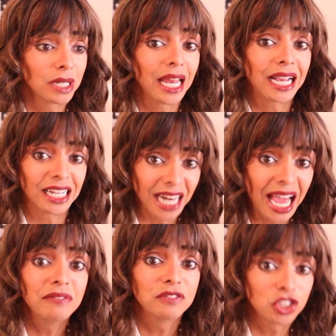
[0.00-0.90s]
but like a
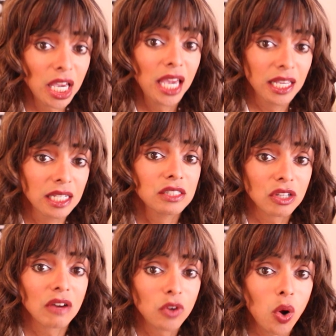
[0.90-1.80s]
life
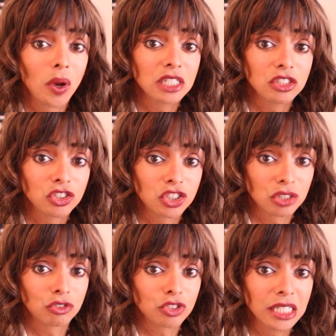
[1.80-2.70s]
change of going
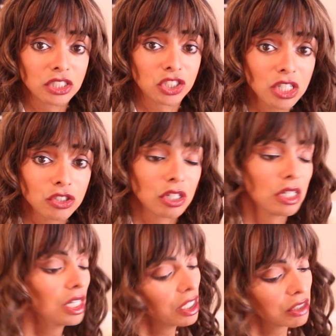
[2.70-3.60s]
transgender.
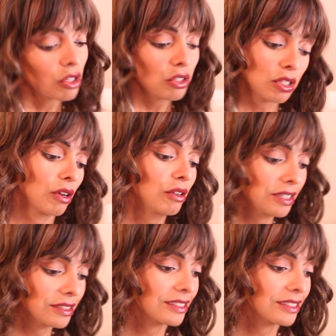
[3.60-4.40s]
So, you know,